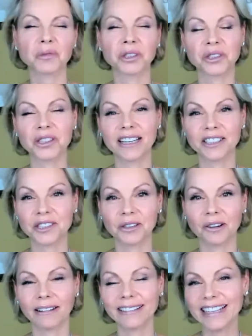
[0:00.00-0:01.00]
I just wanted to let
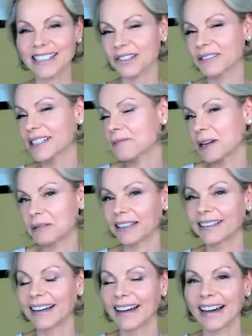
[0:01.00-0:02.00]
you know. Yeah. And that's always
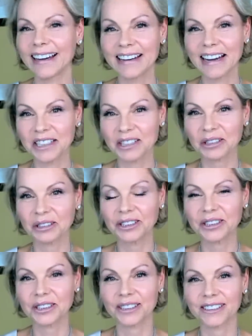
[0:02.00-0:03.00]
maybe a nice
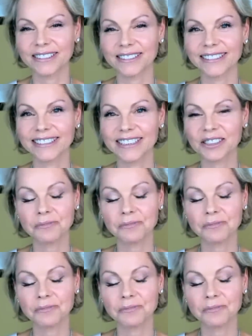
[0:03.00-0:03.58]
hook to